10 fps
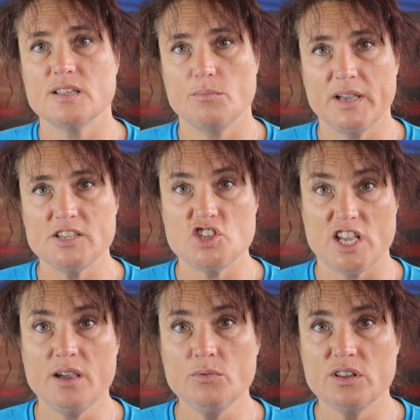that may
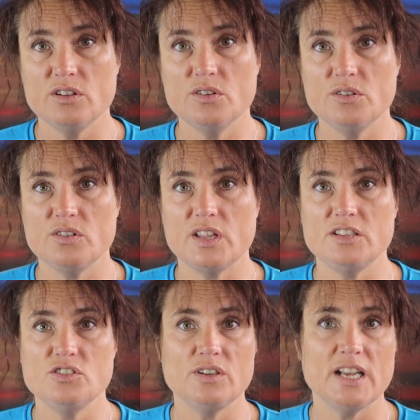share with you,
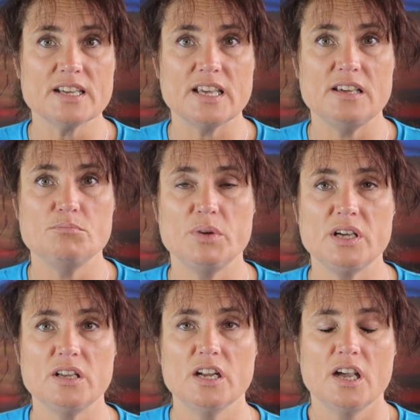then you're lucky.
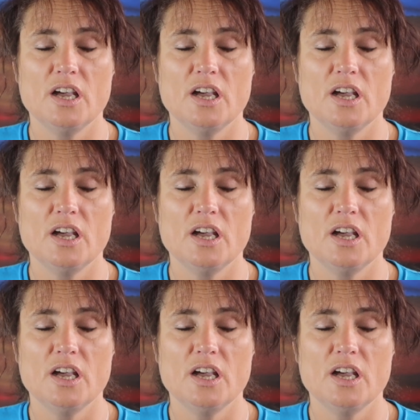But